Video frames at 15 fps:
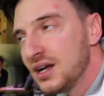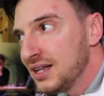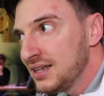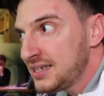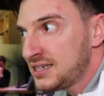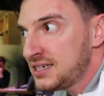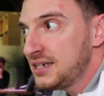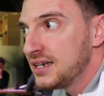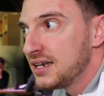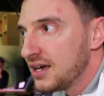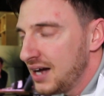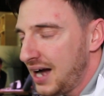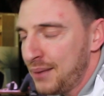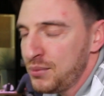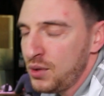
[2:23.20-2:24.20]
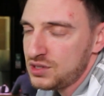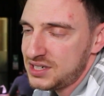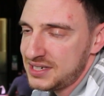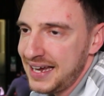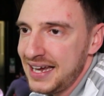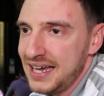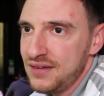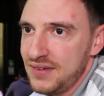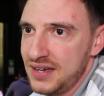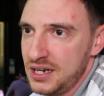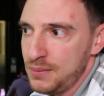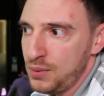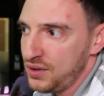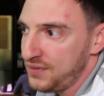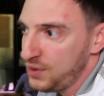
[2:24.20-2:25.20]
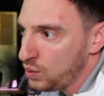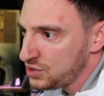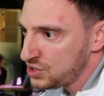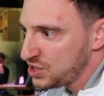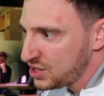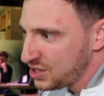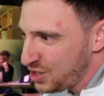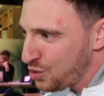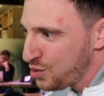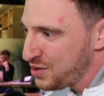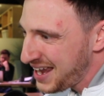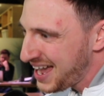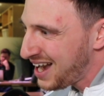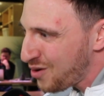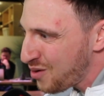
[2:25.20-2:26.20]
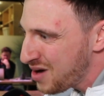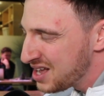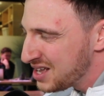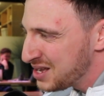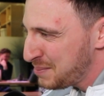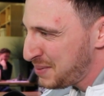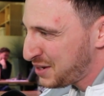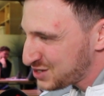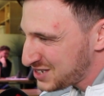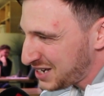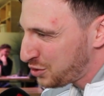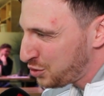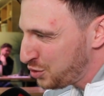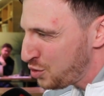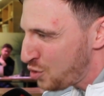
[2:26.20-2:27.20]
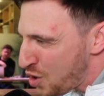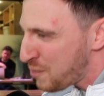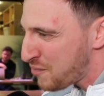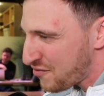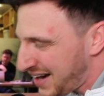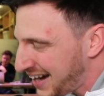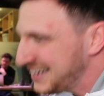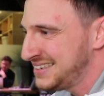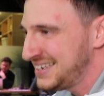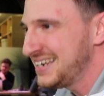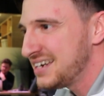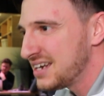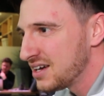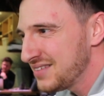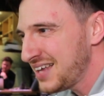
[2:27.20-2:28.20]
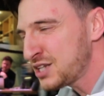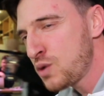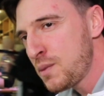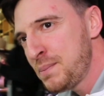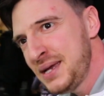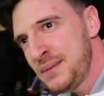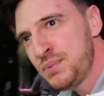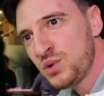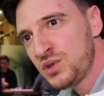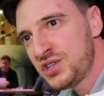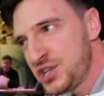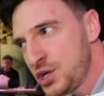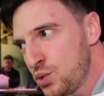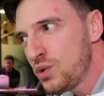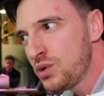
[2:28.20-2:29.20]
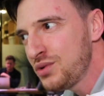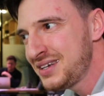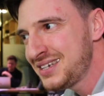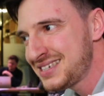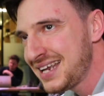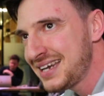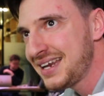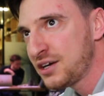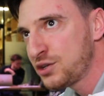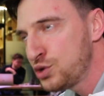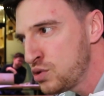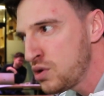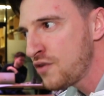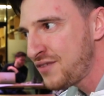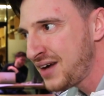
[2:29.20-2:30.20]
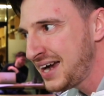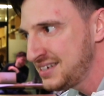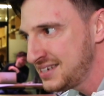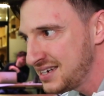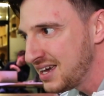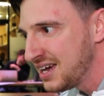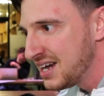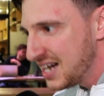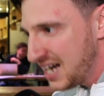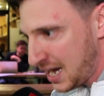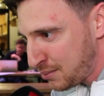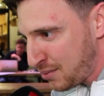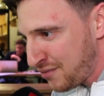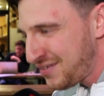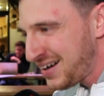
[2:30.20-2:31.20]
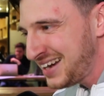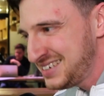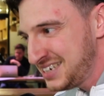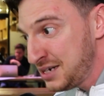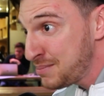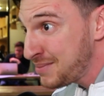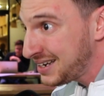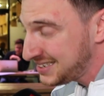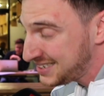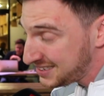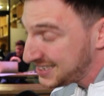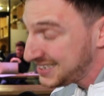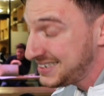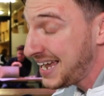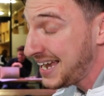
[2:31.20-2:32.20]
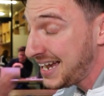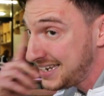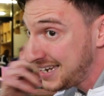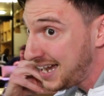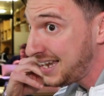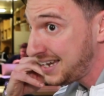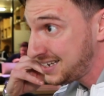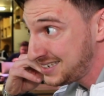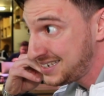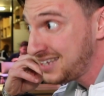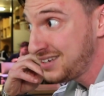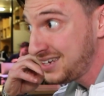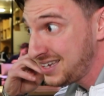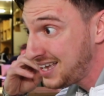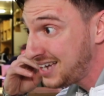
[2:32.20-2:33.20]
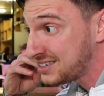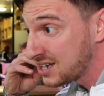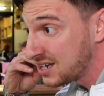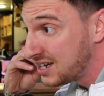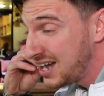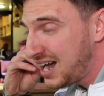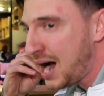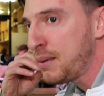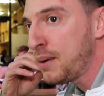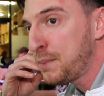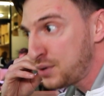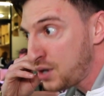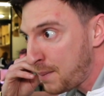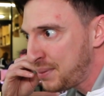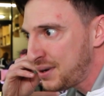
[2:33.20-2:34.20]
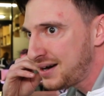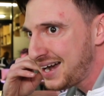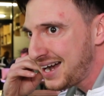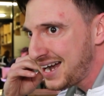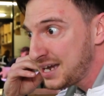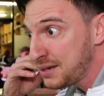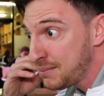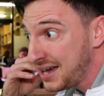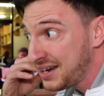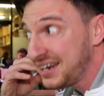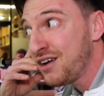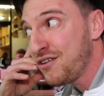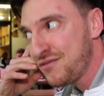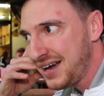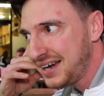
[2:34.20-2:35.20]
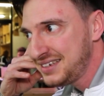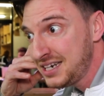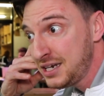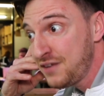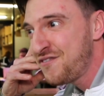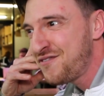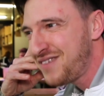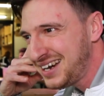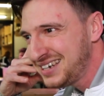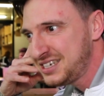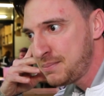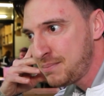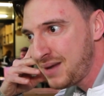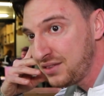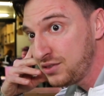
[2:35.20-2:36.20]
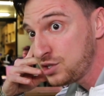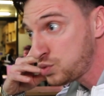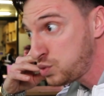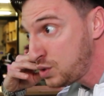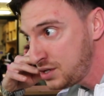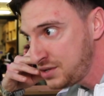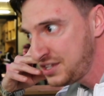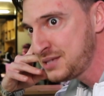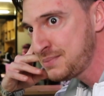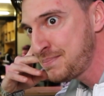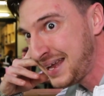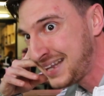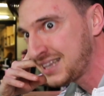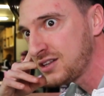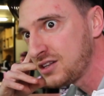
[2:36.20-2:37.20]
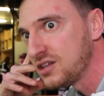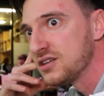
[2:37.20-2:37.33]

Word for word: Listen, I'm not scared of anybody. If he wants to go now, because I grew up fighting. That's what people don't understand. I grew up fighting, and I'm a fighting man till the day I die, I can tell you that. I'm a proper hard man, and I'll fight any fighting man that's worth his metal.